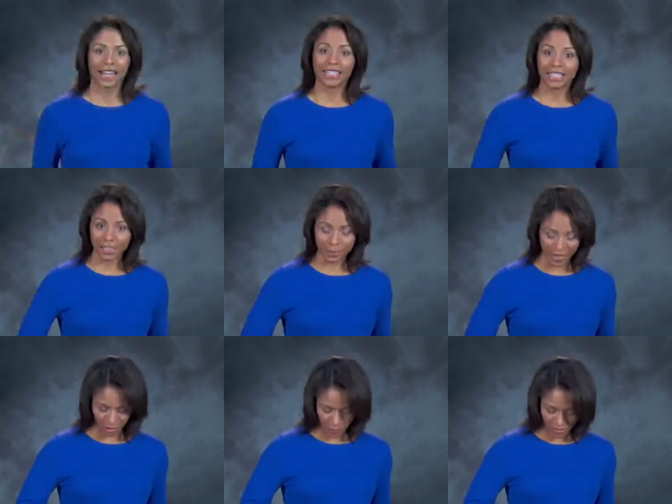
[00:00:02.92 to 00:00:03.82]
The
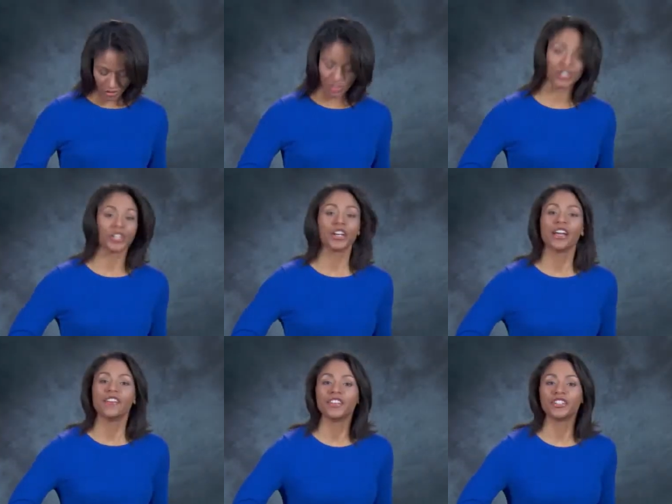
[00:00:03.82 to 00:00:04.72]
dispatch messenger
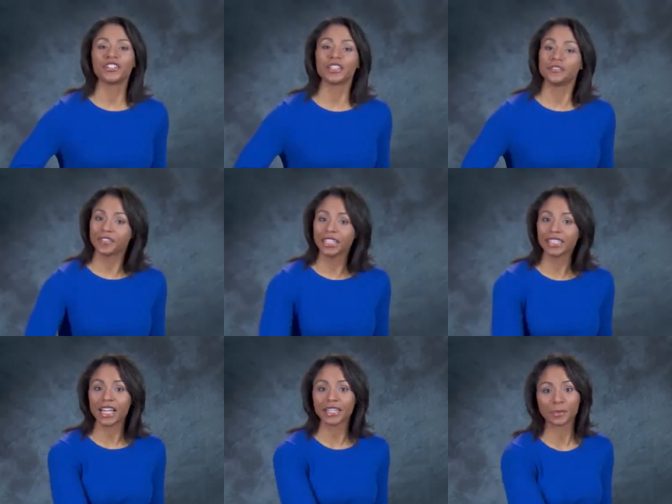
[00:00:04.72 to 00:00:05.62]
features a
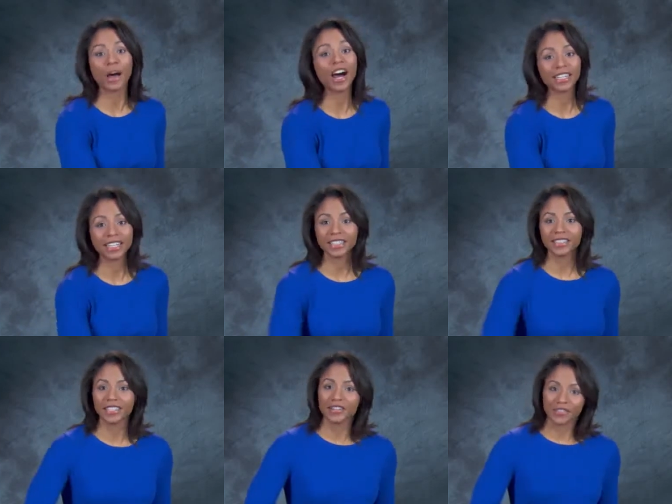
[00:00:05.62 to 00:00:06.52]
fleece-lined pocket
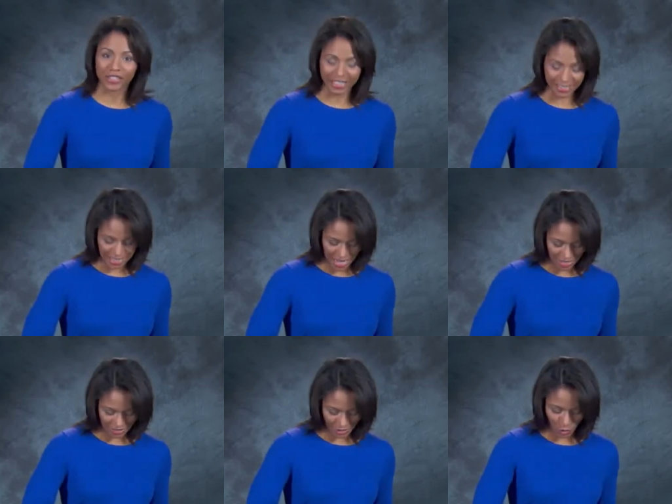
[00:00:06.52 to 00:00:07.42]
for easy
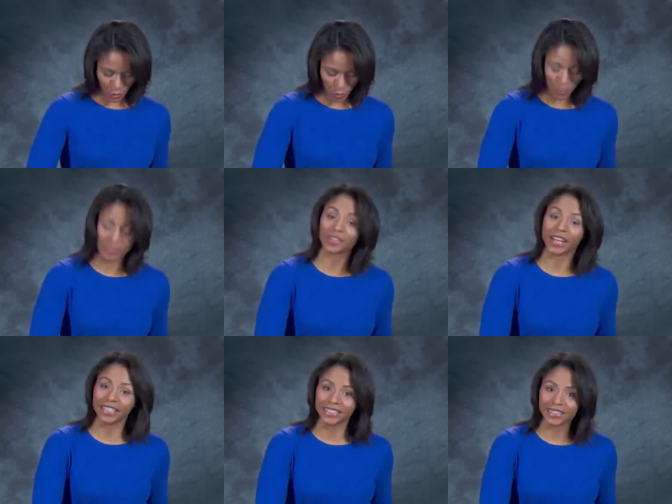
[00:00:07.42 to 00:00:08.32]
access to a mobile
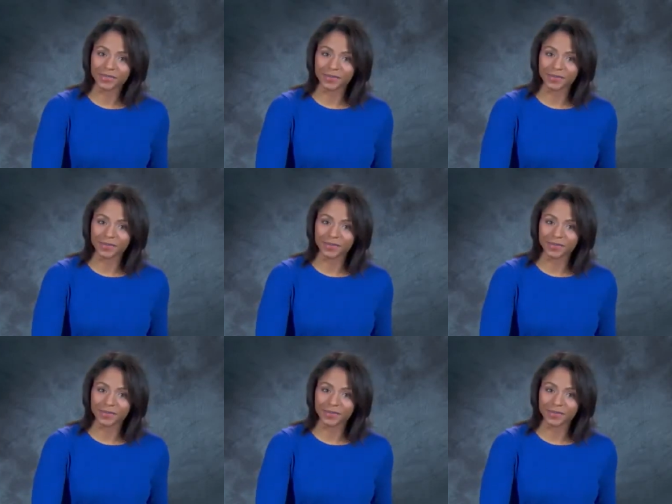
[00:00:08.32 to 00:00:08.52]
device,